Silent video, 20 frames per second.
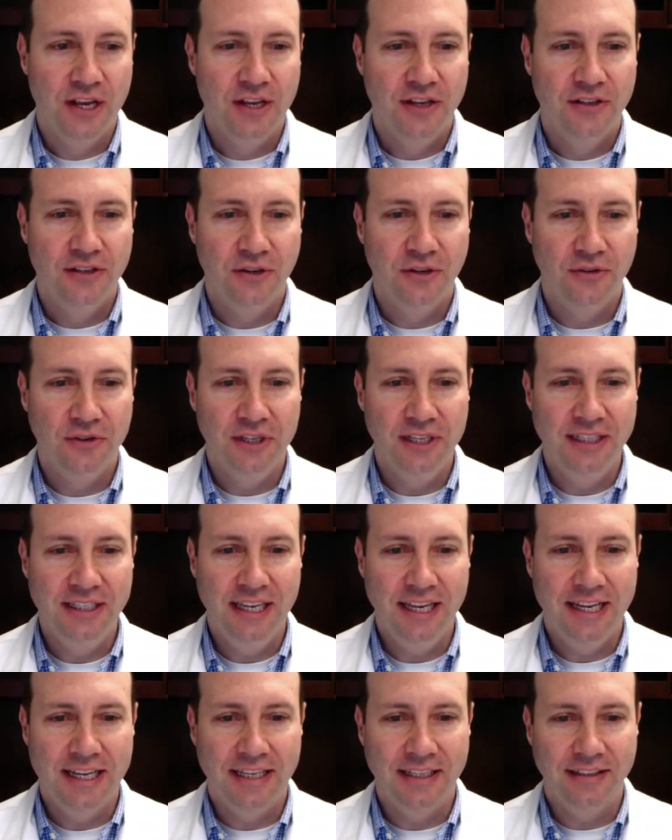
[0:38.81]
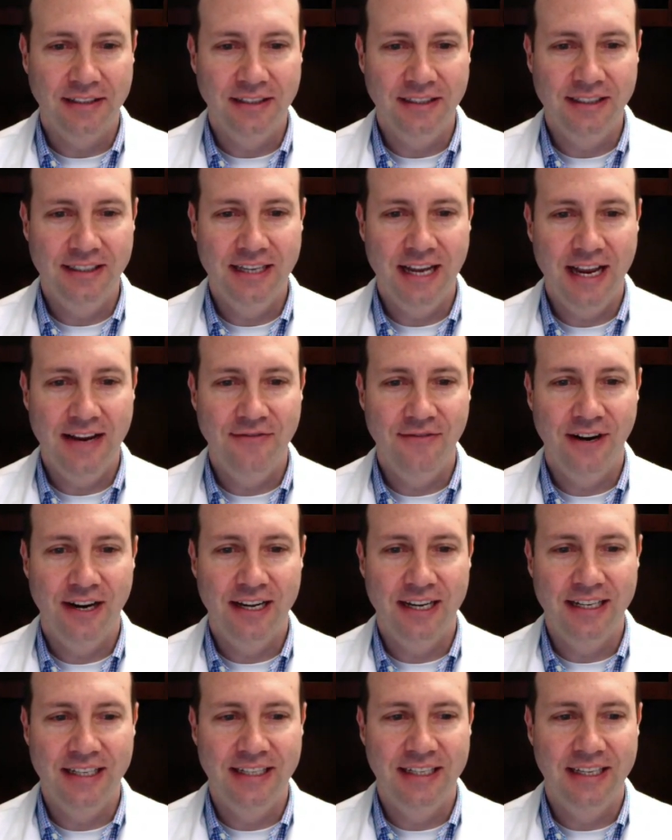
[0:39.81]
So let's uh, let's dive
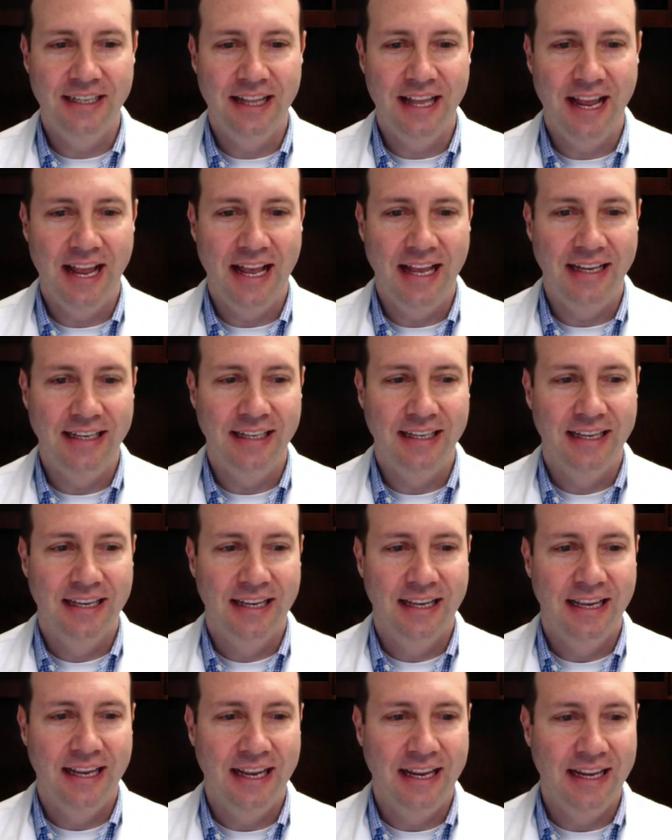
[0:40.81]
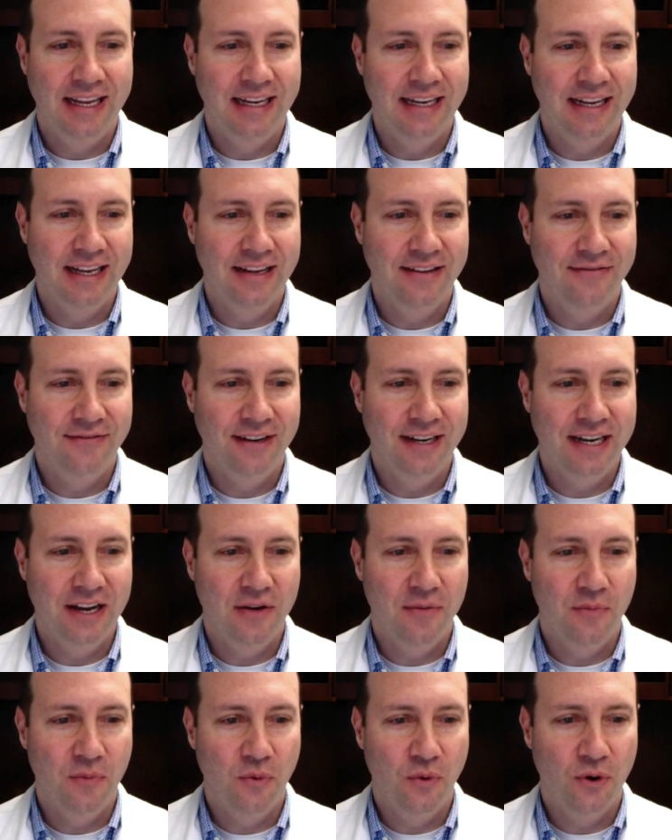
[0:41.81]
right into that and uh, find
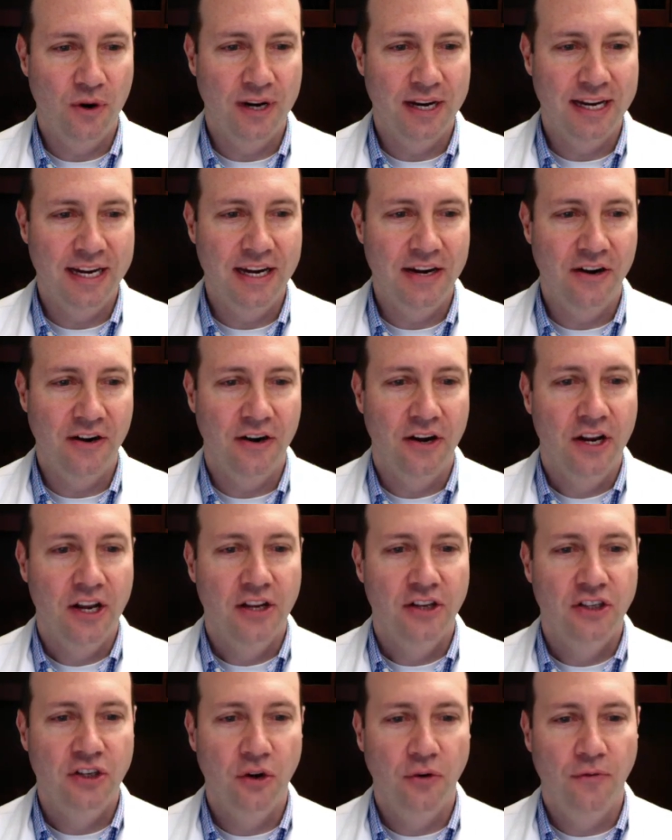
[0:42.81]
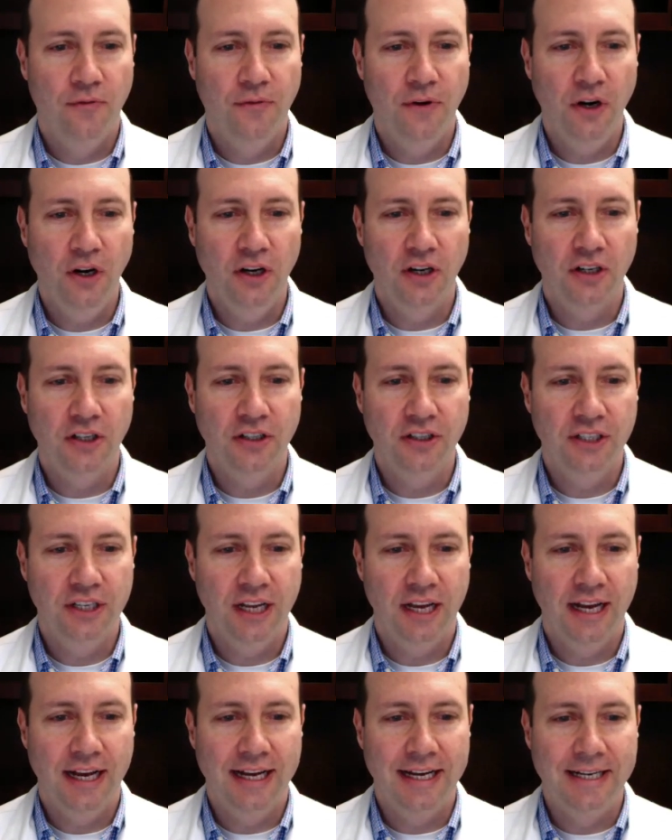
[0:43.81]
out more here. So first,
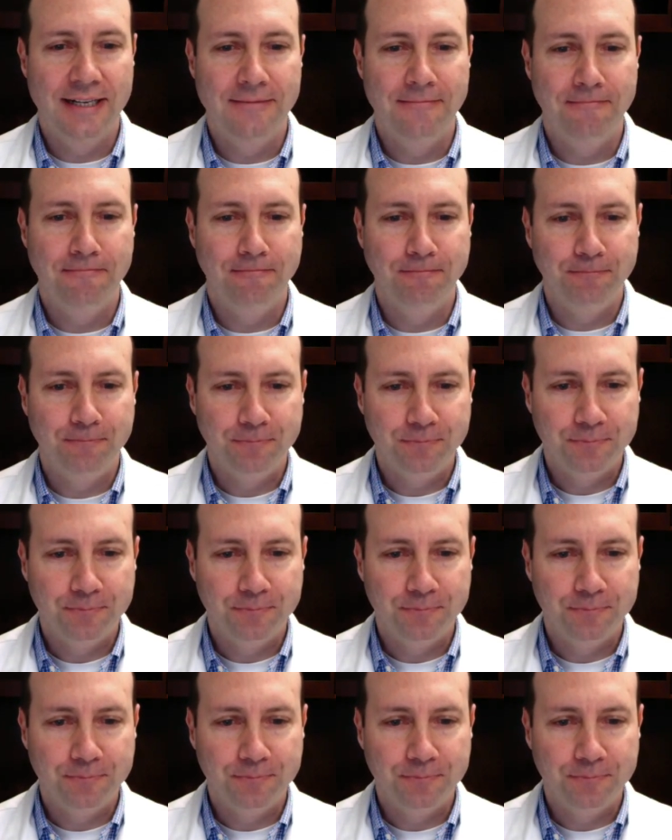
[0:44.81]
um,